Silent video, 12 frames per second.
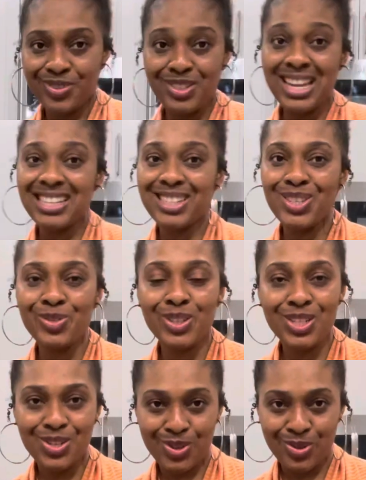next thing you
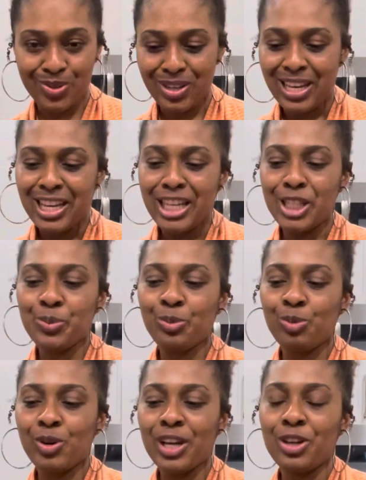want to do is
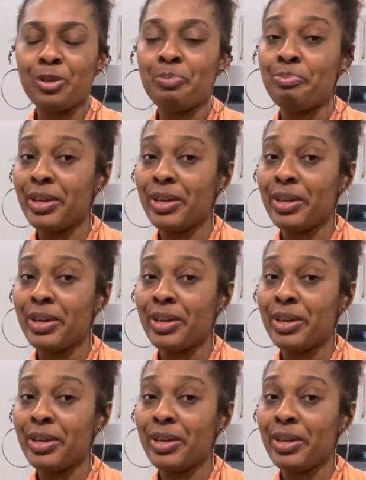pour your